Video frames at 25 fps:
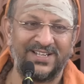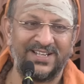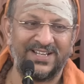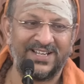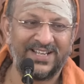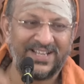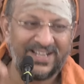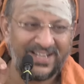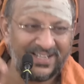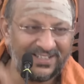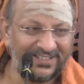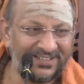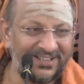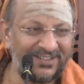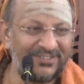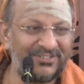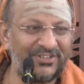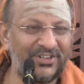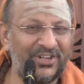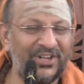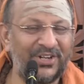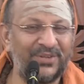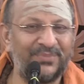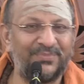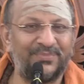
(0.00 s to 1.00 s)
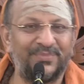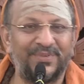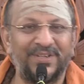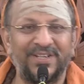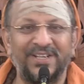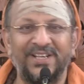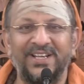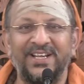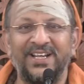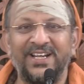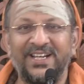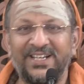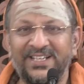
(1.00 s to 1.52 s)
in the dream.
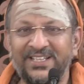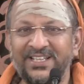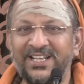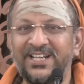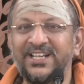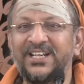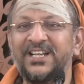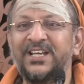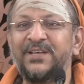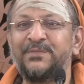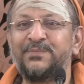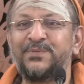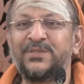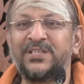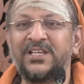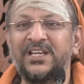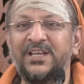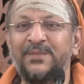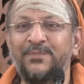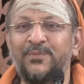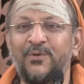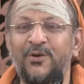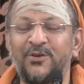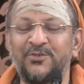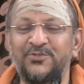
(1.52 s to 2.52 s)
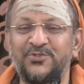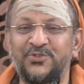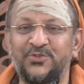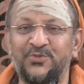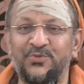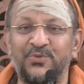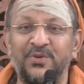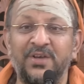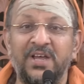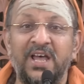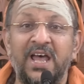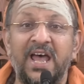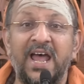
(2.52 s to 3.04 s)
In the deep sleep also.
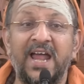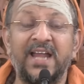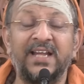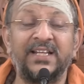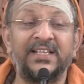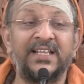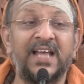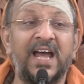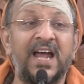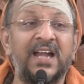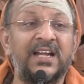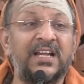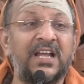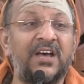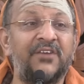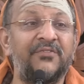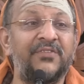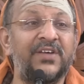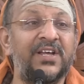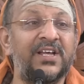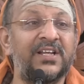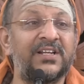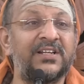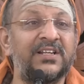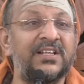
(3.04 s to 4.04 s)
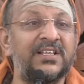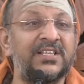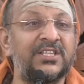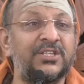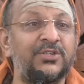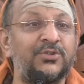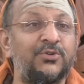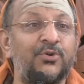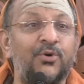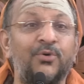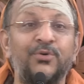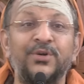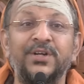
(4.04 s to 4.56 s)
And that awareness
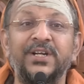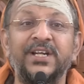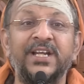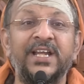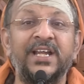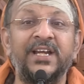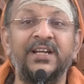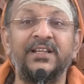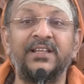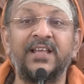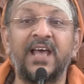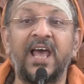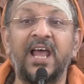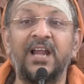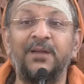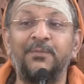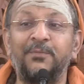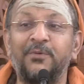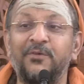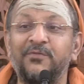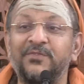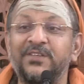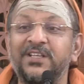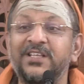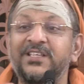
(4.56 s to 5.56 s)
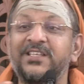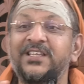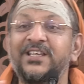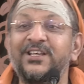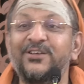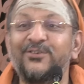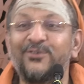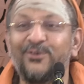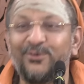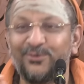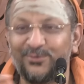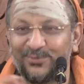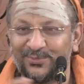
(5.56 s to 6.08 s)
don't need the help of this
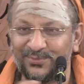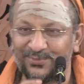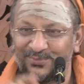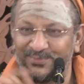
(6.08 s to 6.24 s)
ego.